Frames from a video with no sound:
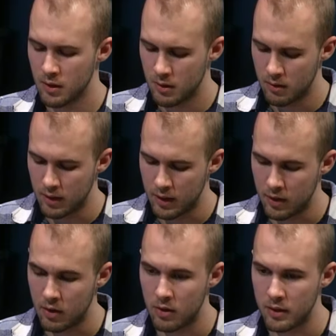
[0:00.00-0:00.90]
They
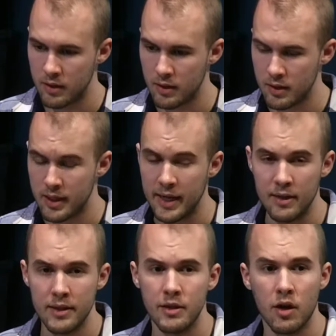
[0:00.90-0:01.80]
call it the
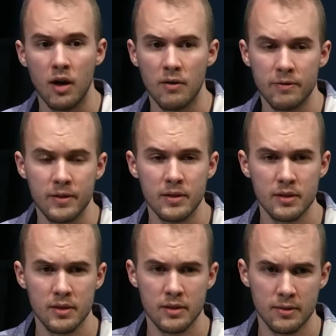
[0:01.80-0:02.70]
daily
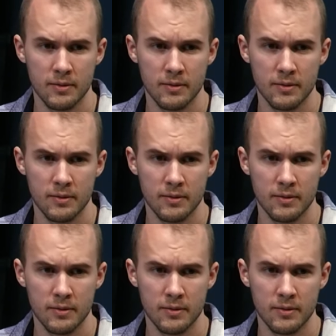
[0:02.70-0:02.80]
office.